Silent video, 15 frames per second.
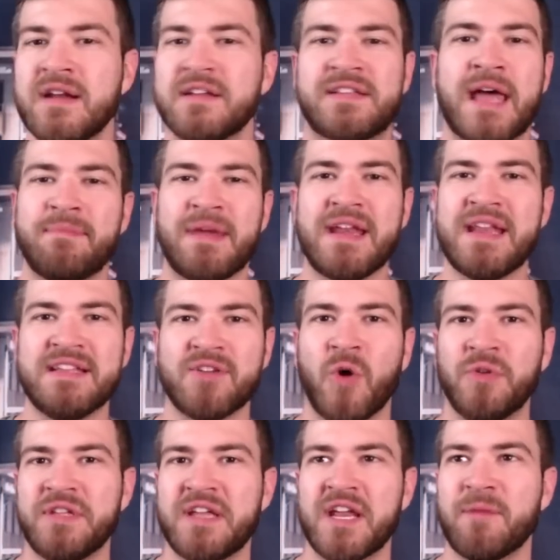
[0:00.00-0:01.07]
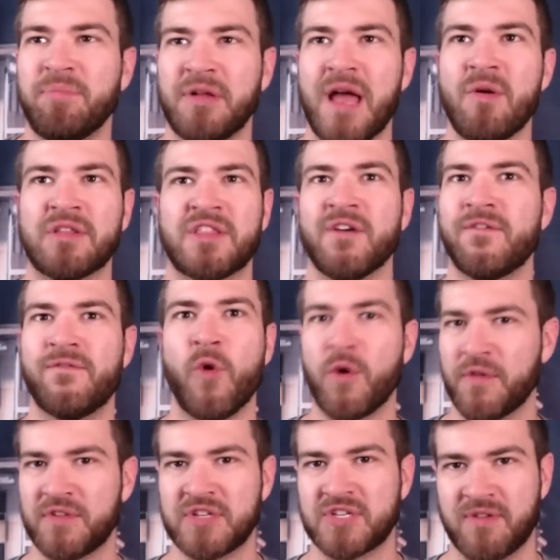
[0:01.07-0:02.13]
Does that mean he's only going to play with the
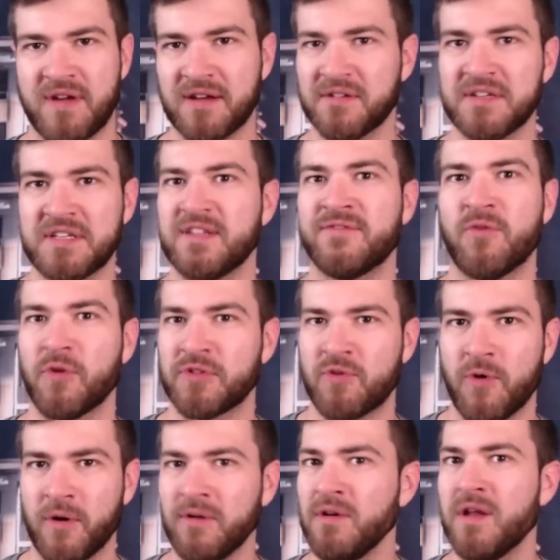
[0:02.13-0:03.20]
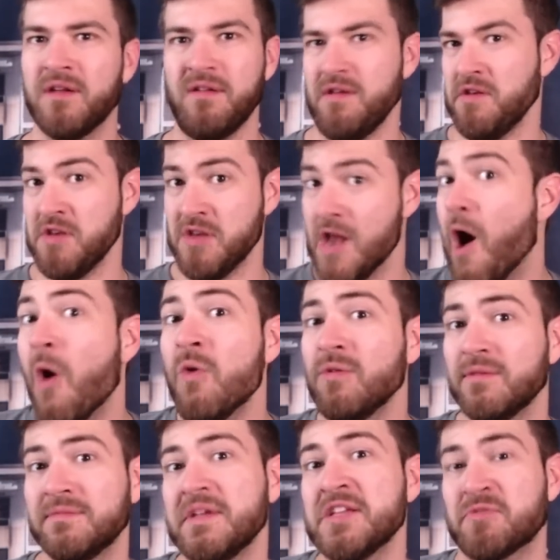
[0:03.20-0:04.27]
fourth stringers in the fourth quarter? No,
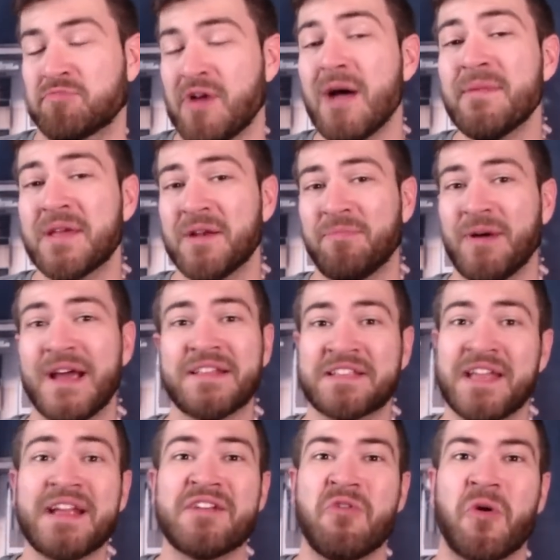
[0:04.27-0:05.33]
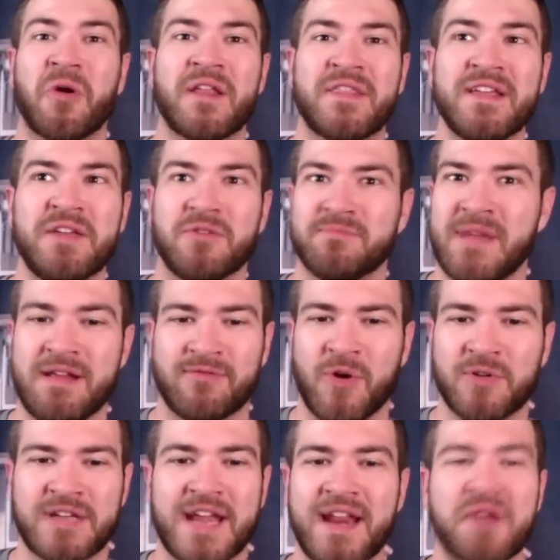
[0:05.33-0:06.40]
he's probably going to play in the second quarter. I think he'll
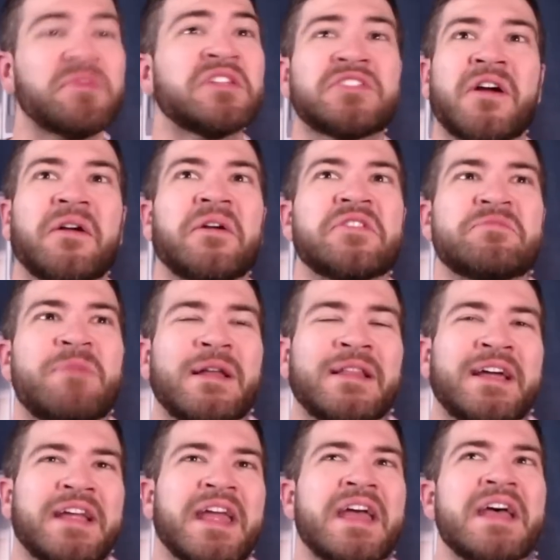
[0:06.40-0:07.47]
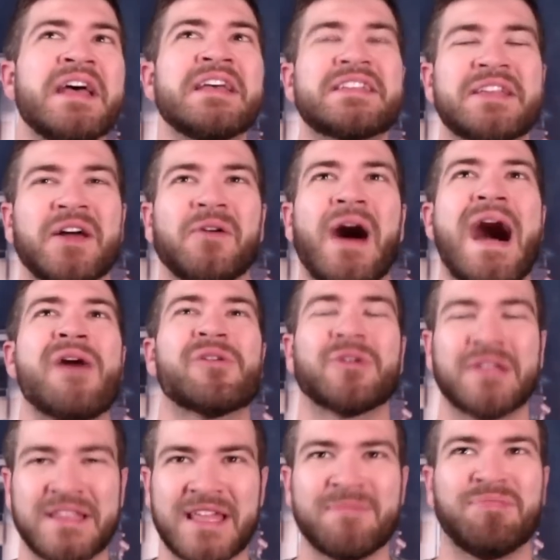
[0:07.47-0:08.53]
rotate in with the starters. But, like, still, how
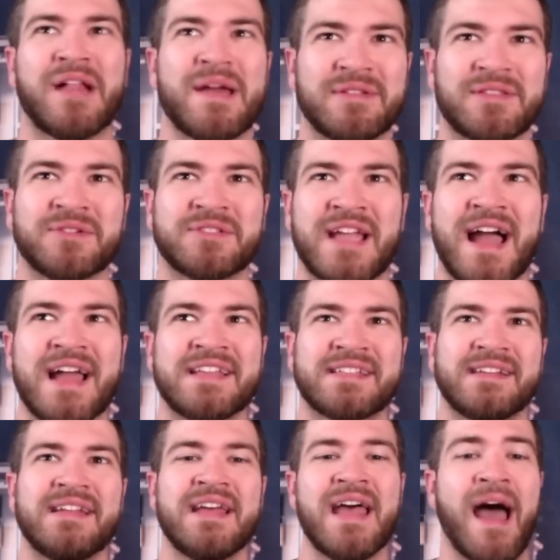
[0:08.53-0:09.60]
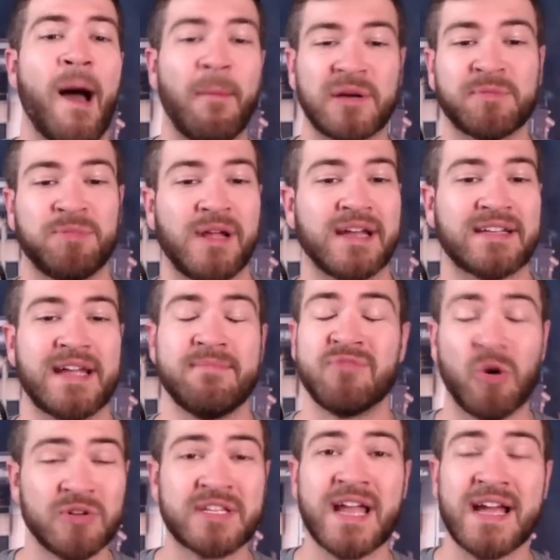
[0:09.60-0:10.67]
early they play with those guys and how much playing time
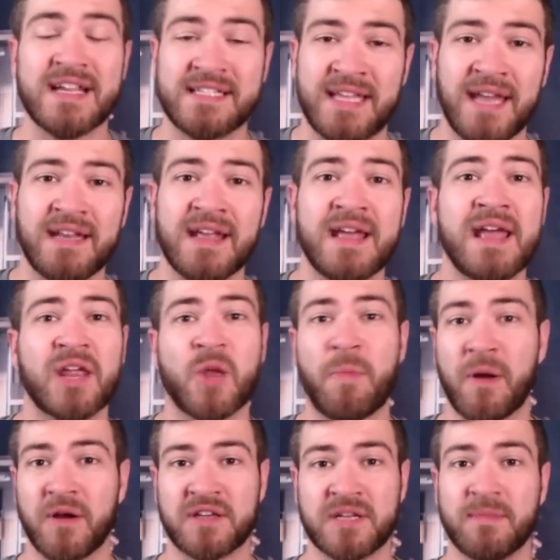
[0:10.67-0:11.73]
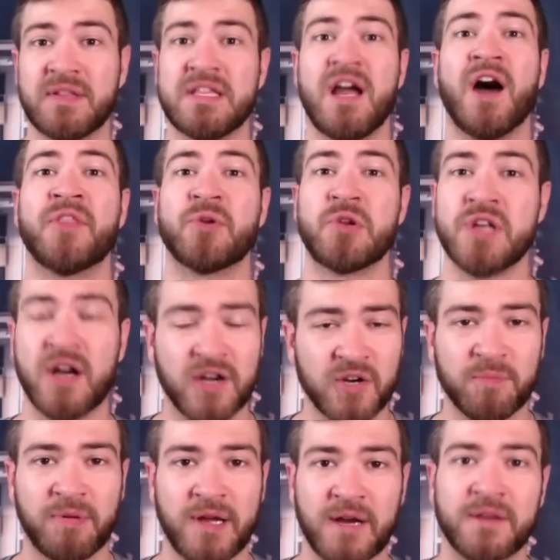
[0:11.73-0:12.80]
those guys get compared to some of the other
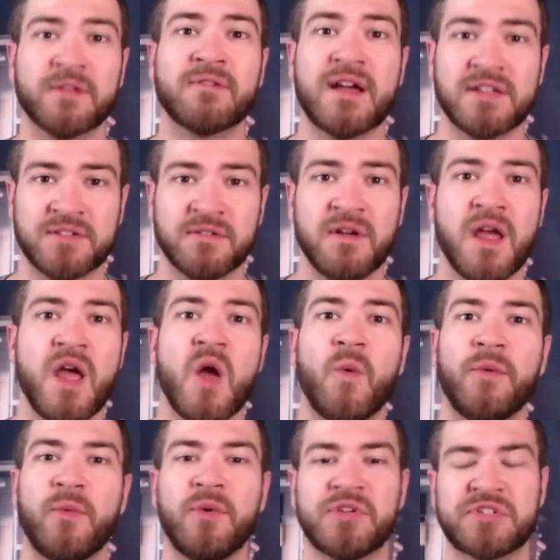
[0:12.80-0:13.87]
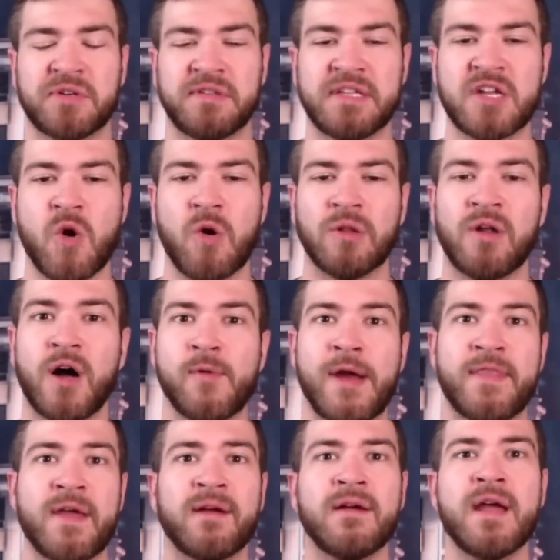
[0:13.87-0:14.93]
younger player on the roster will certainly go a long way
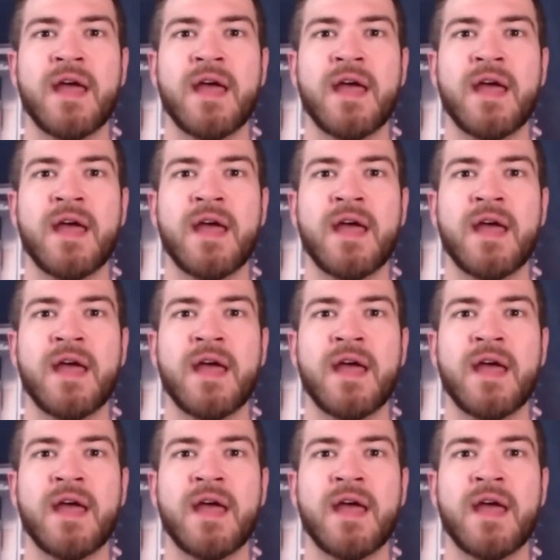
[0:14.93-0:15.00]
there.